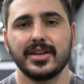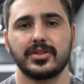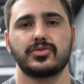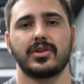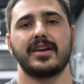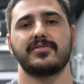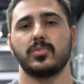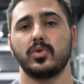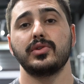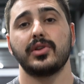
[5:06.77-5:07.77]
to drive
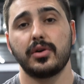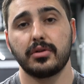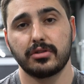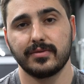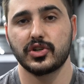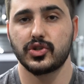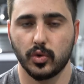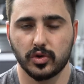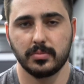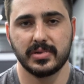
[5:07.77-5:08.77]
more load through the
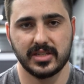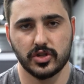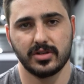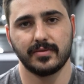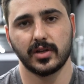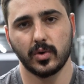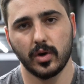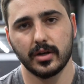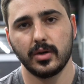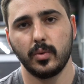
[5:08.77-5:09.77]
shortened position of the quad,